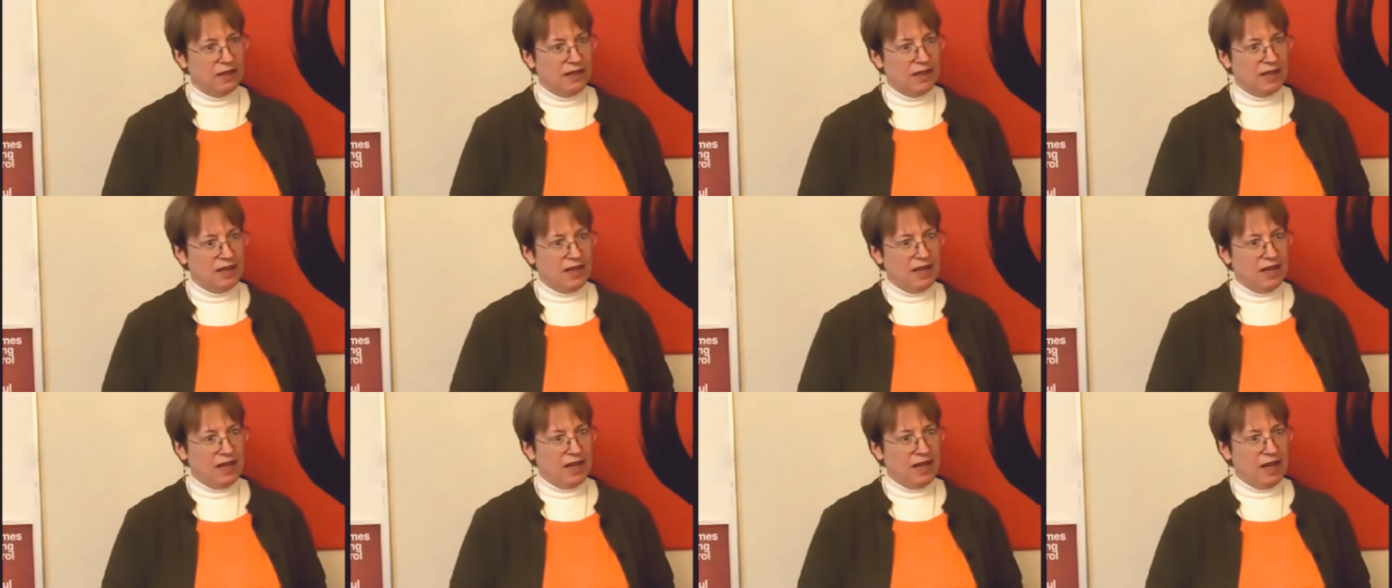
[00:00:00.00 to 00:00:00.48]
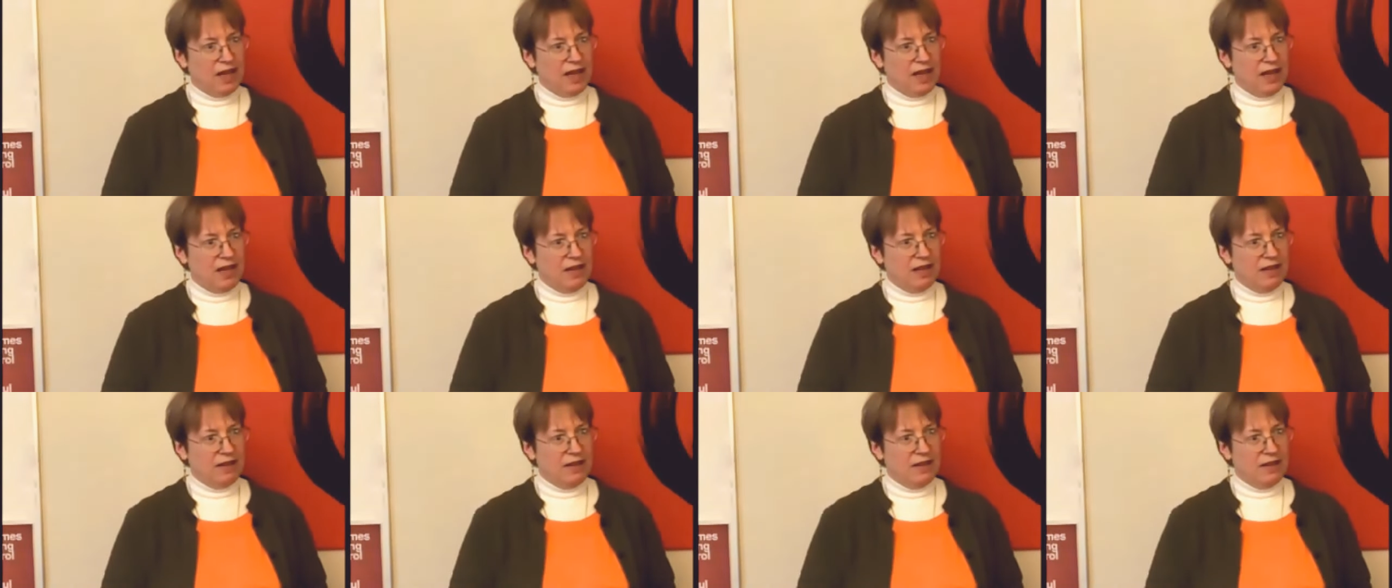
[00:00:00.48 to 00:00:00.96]

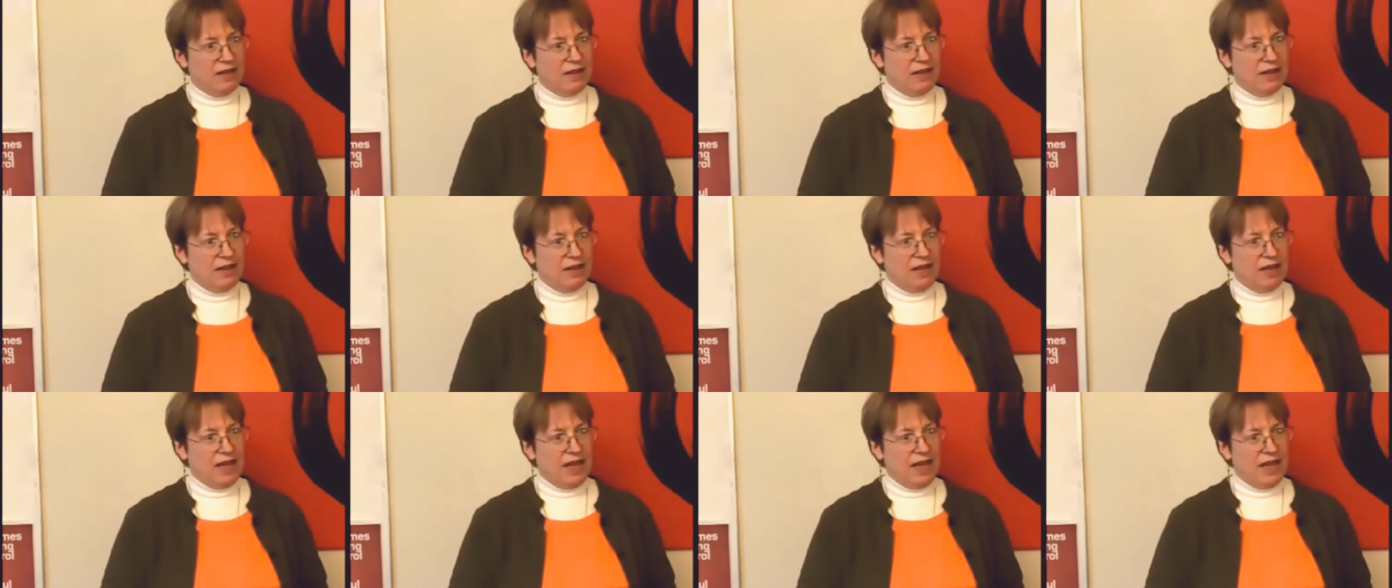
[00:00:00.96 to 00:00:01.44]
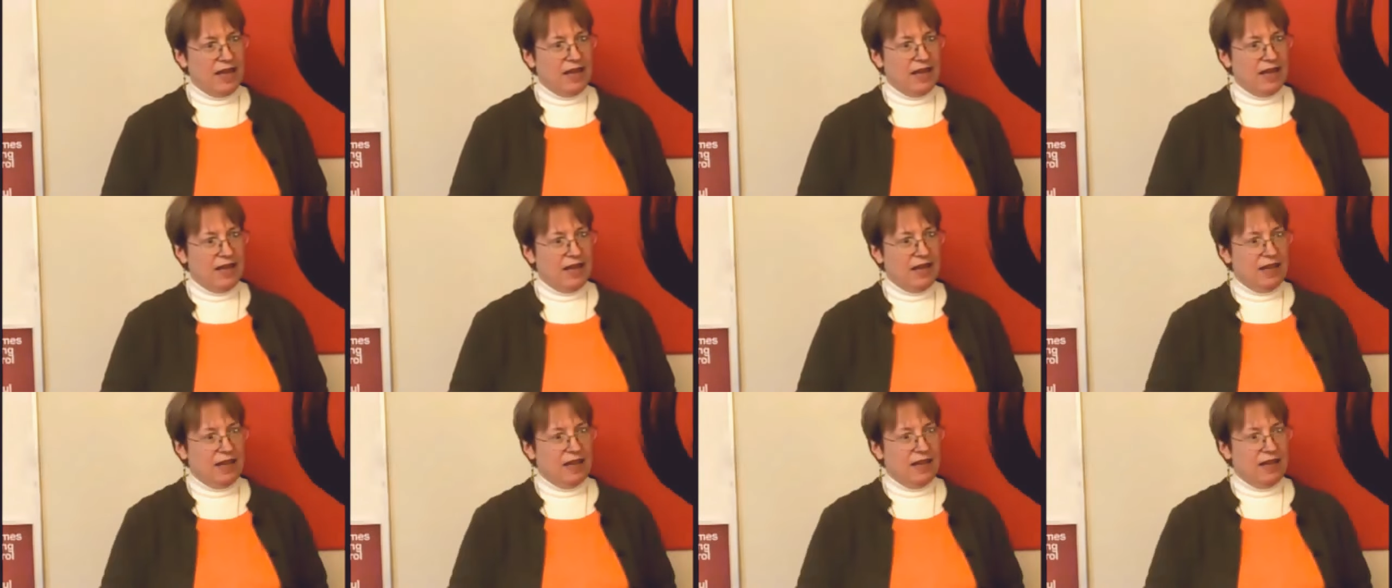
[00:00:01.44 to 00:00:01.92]

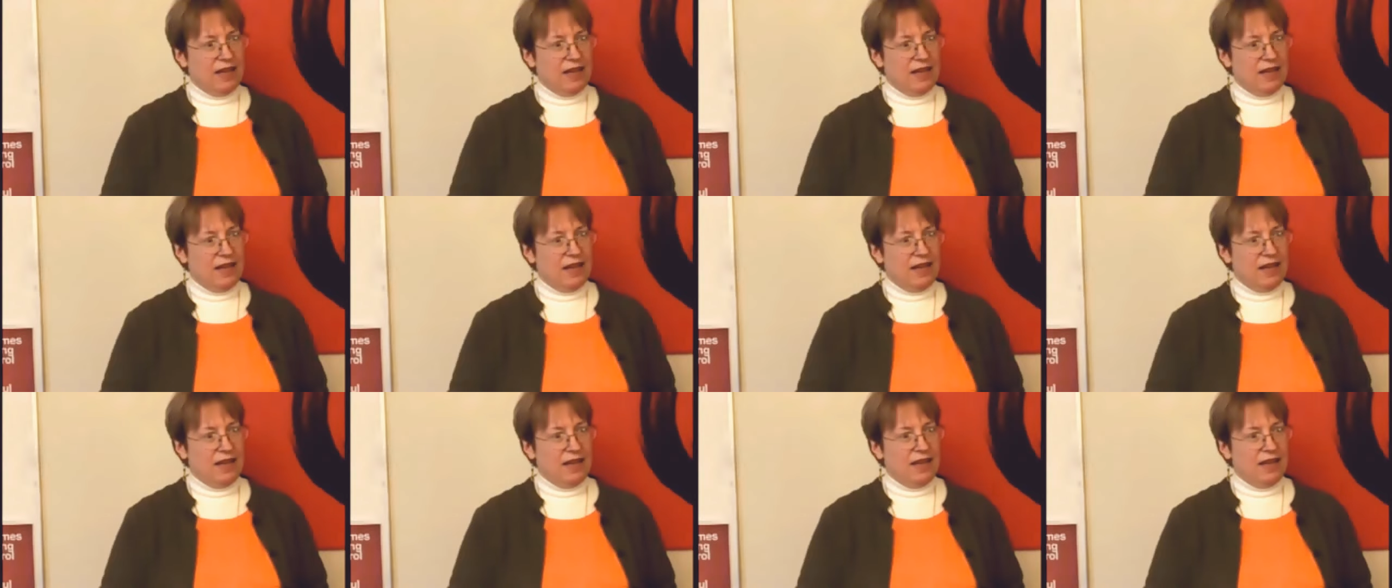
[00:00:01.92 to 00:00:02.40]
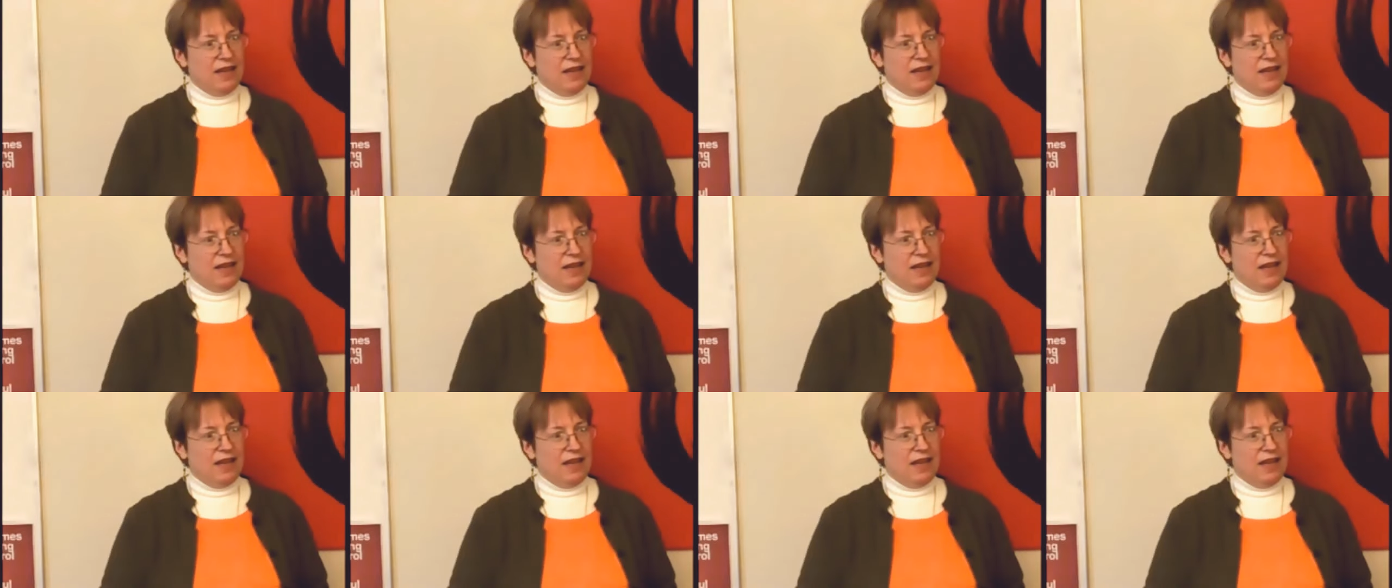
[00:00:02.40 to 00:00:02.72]
Nothing is said.